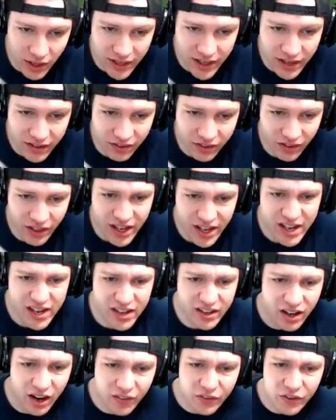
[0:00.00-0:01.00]
it, Slate.
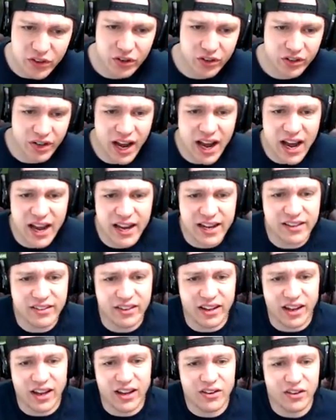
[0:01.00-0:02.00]
Cover your guy. He's
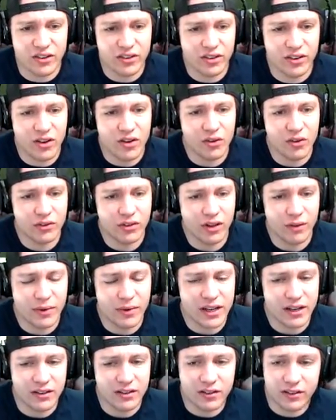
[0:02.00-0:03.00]
in your zone.
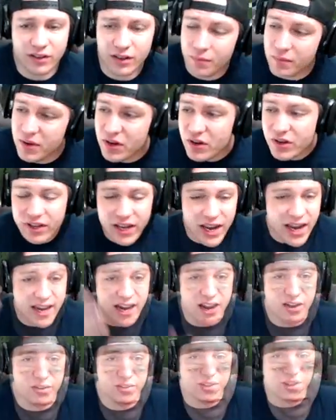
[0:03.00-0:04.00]
Somebody communicate
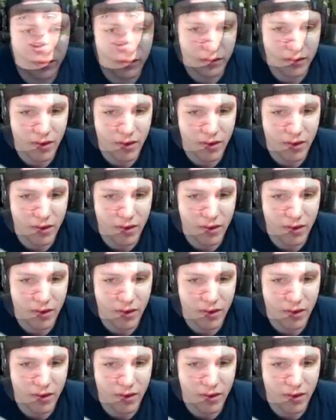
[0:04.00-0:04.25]
out there.